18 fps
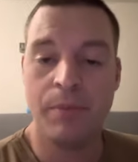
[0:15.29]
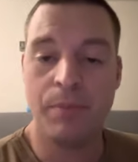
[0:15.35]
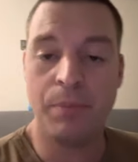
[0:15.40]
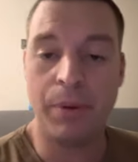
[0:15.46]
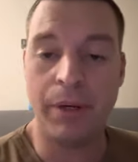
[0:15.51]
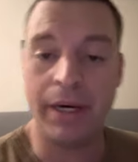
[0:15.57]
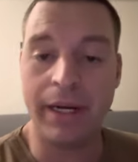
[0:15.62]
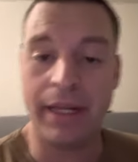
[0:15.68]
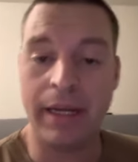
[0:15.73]

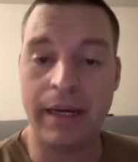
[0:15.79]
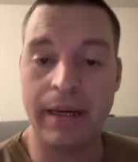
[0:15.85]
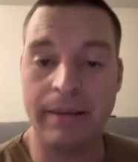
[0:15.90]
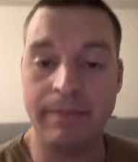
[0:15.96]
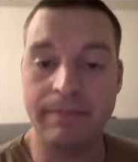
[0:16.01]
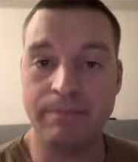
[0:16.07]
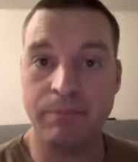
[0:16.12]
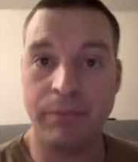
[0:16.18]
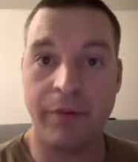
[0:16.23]

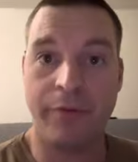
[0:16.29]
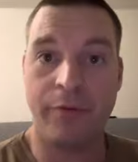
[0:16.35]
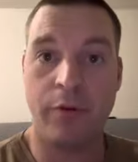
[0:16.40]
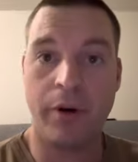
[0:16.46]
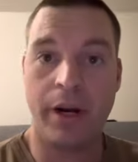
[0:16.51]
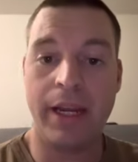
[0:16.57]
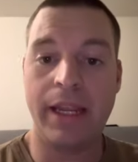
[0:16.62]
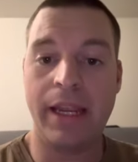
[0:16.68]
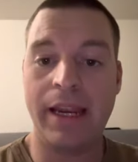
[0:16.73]
But
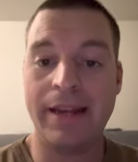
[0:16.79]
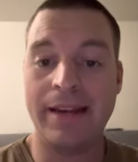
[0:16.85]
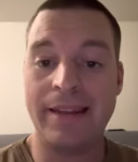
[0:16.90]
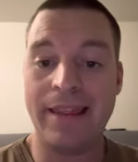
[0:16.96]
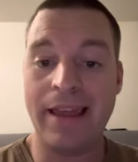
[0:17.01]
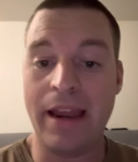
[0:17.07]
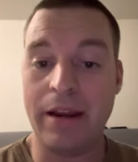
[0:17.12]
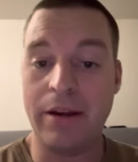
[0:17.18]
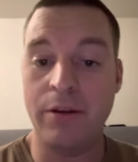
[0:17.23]
before I get into
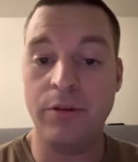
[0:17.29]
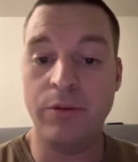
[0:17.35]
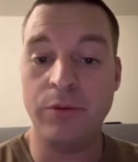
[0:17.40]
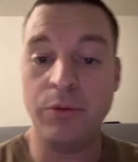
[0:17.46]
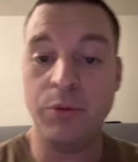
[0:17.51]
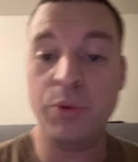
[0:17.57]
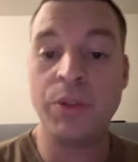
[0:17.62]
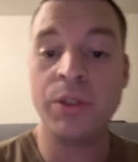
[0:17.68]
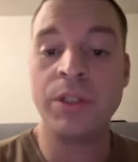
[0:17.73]
that
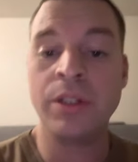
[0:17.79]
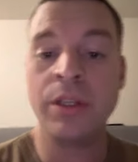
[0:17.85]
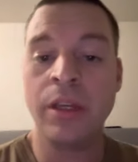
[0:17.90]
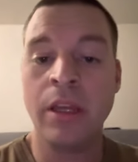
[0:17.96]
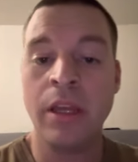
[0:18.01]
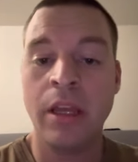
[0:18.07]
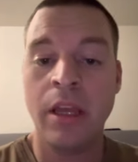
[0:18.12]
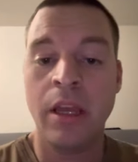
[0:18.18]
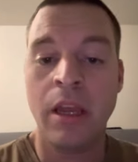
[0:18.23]
news,
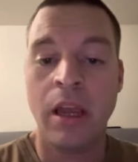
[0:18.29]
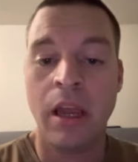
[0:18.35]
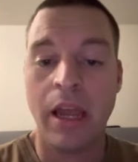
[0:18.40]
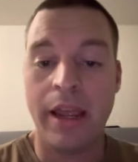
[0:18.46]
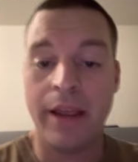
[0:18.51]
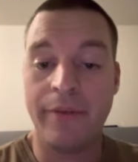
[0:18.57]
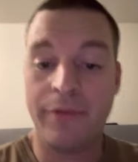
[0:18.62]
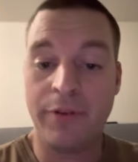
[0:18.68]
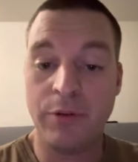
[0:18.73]

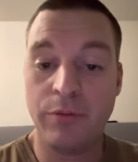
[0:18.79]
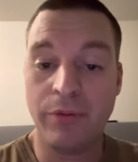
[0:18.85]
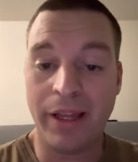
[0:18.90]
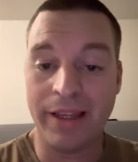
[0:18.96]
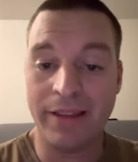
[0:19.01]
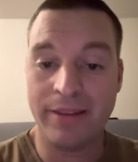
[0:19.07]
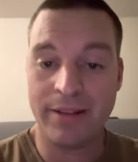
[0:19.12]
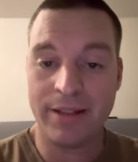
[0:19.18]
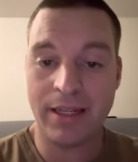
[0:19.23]
if you
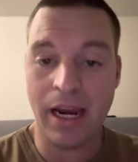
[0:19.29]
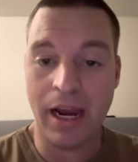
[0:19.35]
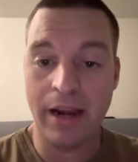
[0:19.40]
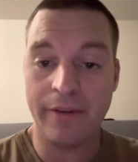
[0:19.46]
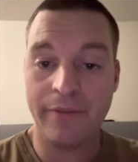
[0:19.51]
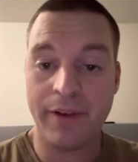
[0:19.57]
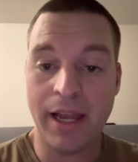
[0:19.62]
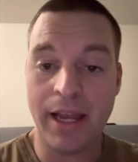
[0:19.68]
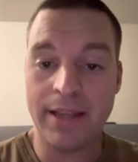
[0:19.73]
like this kind
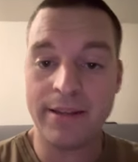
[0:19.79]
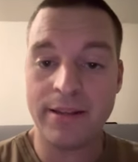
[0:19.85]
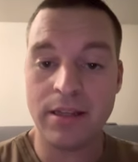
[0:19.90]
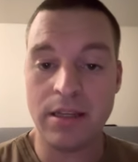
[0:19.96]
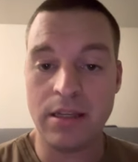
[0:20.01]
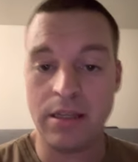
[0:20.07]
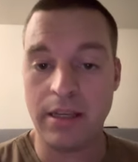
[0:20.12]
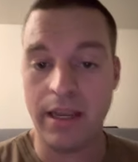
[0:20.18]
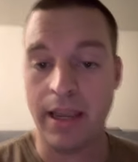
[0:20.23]
of
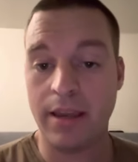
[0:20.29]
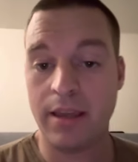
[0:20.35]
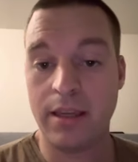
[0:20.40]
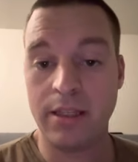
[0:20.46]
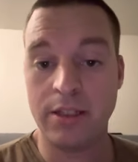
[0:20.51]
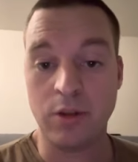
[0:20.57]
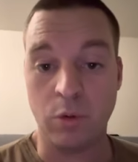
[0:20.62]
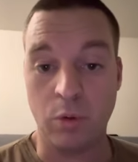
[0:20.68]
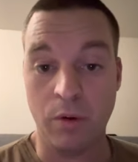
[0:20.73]
content,
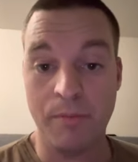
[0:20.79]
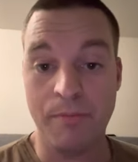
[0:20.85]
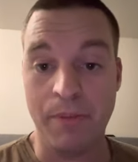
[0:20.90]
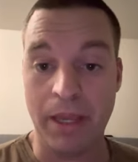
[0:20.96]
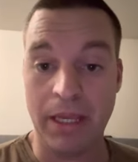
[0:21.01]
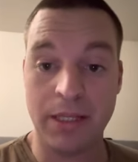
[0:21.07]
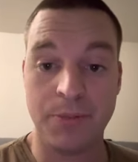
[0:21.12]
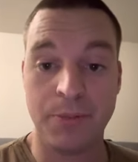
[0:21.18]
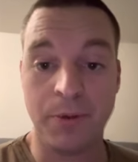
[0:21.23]
Yankees or
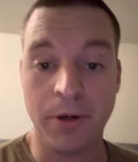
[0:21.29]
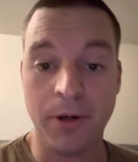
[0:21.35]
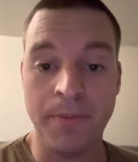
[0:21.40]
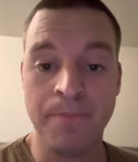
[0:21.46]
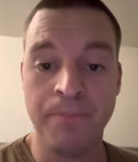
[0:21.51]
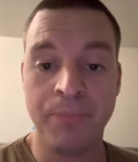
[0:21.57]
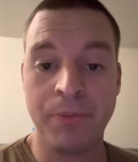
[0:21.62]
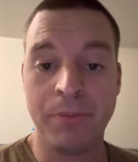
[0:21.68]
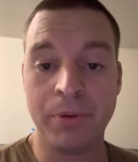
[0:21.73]
baseball,
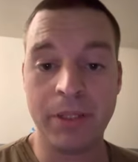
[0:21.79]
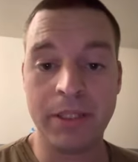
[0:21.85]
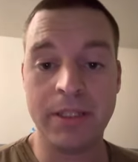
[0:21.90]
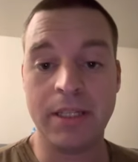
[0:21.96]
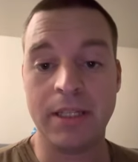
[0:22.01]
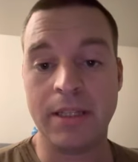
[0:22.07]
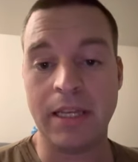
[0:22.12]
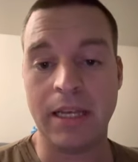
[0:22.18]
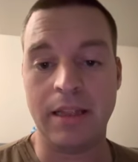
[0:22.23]
please
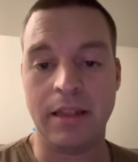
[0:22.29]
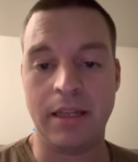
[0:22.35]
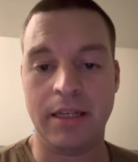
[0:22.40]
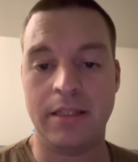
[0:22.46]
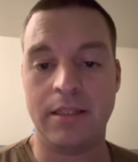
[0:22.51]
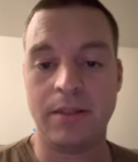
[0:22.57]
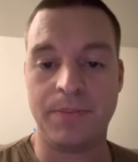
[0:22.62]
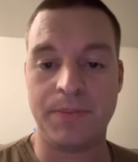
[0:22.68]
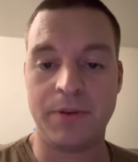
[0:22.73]
hit that like,
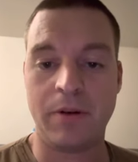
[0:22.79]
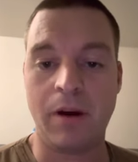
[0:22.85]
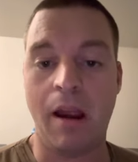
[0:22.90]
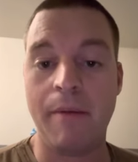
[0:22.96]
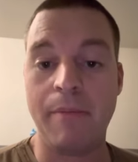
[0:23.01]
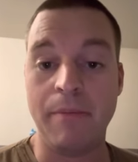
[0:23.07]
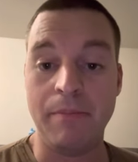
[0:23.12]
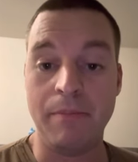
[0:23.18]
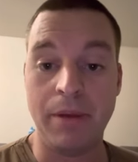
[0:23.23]

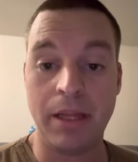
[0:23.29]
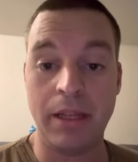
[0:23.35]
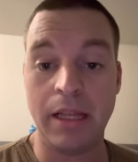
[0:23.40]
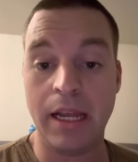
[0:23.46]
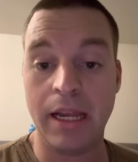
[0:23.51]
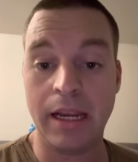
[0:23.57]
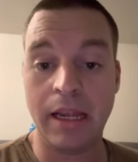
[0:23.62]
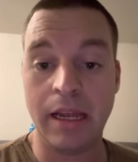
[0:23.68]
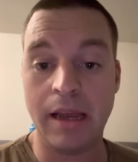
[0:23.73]
subscribe, and bell
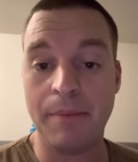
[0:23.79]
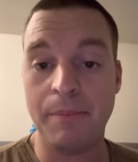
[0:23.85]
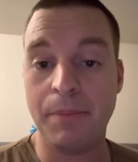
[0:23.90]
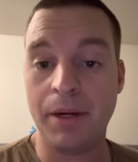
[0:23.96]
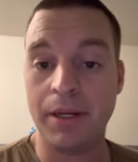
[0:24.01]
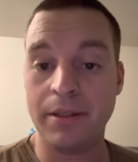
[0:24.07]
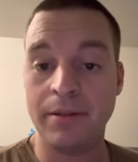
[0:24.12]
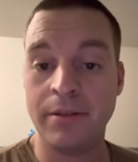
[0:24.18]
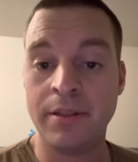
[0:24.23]
icon
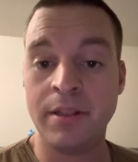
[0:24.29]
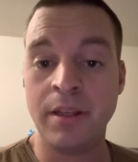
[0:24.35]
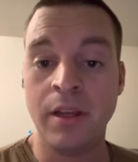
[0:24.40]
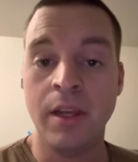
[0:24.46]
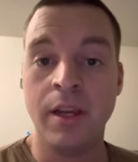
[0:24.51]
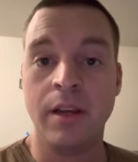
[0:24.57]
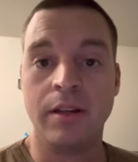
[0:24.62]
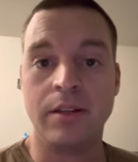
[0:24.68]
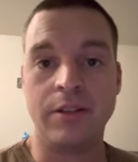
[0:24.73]
buttons.
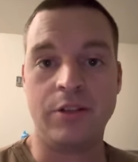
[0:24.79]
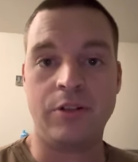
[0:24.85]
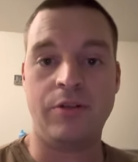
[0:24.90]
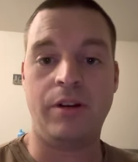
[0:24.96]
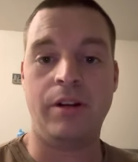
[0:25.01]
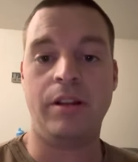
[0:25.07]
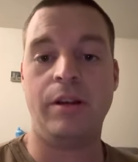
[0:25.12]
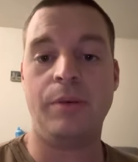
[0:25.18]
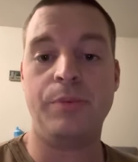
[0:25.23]
This is
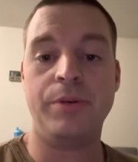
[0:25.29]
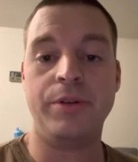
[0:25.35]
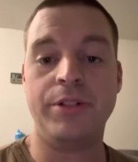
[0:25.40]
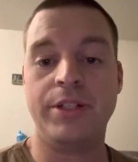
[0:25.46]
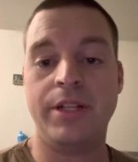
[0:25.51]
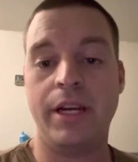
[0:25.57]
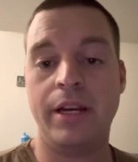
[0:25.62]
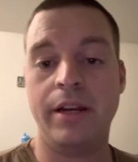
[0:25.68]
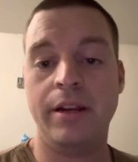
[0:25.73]
greatly
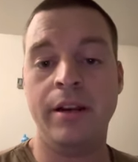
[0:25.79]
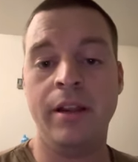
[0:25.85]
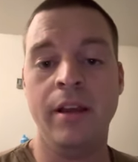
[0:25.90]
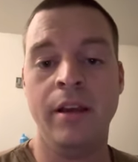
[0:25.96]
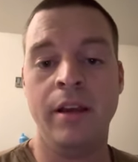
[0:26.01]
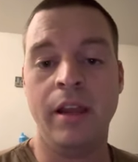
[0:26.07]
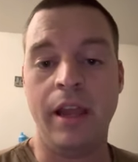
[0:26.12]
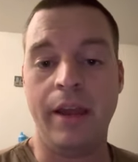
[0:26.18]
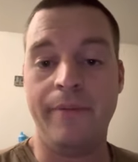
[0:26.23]
appreciated
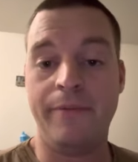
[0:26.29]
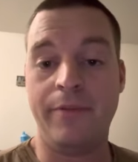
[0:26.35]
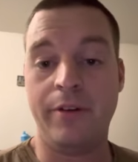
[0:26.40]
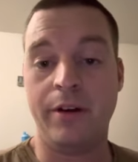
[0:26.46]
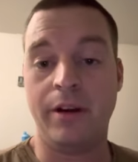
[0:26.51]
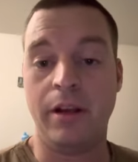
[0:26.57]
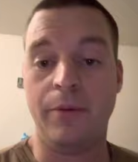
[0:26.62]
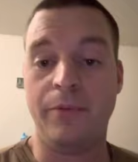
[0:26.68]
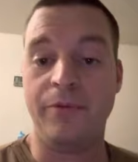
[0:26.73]
and
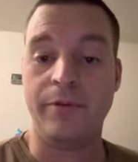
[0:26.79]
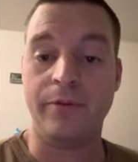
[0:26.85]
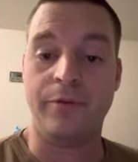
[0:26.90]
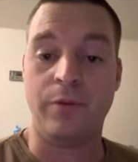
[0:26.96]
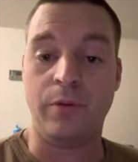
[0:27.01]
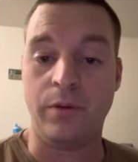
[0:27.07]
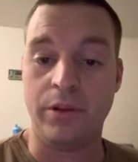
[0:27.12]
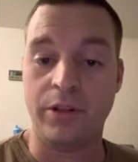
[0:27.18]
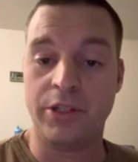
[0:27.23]
very helpful
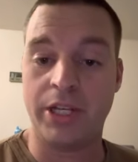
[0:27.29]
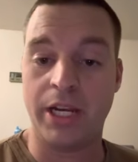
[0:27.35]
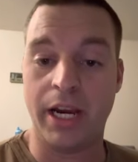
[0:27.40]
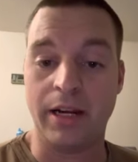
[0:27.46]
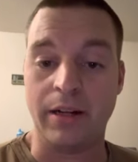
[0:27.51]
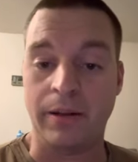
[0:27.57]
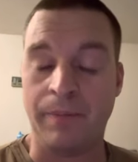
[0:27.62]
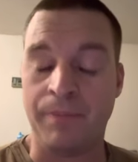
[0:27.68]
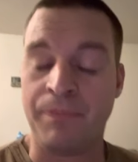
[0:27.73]
for the
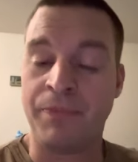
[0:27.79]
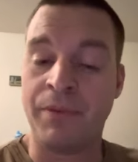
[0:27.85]
channel.